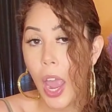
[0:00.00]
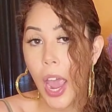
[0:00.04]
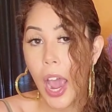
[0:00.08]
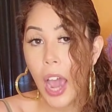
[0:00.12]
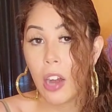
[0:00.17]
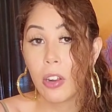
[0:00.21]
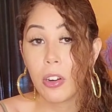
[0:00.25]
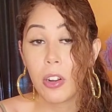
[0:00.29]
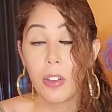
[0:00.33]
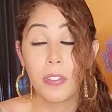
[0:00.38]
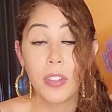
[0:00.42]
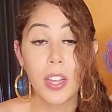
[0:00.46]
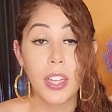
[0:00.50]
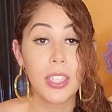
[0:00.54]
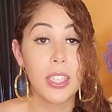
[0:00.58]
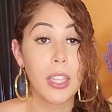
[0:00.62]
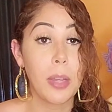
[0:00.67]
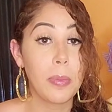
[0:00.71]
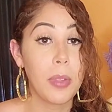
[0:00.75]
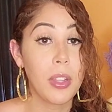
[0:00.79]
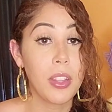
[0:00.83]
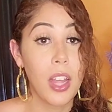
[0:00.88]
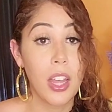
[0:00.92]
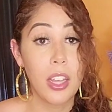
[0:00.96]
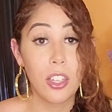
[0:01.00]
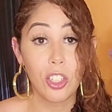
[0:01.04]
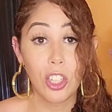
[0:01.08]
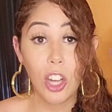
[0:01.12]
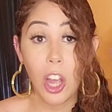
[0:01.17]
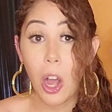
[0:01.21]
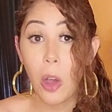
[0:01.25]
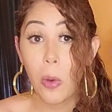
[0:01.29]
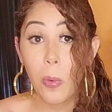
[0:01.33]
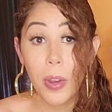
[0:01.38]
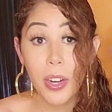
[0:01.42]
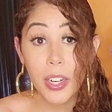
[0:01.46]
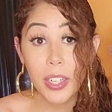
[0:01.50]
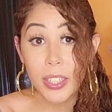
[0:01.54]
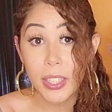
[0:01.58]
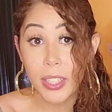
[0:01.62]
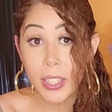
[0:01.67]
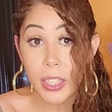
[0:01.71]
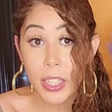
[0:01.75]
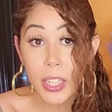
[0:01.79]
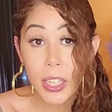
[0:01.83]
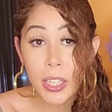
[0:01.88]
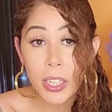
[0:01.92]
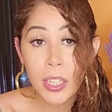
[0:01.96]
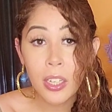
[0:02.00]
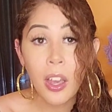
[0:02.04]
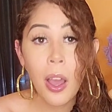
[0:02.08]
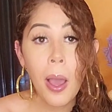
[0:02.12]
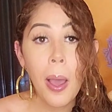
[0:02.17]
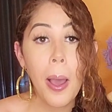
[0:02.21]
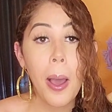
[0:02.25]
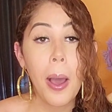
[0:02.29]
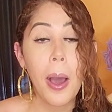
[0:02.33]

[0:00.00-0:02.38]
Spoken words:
I don't know if that's something that y'all want to see.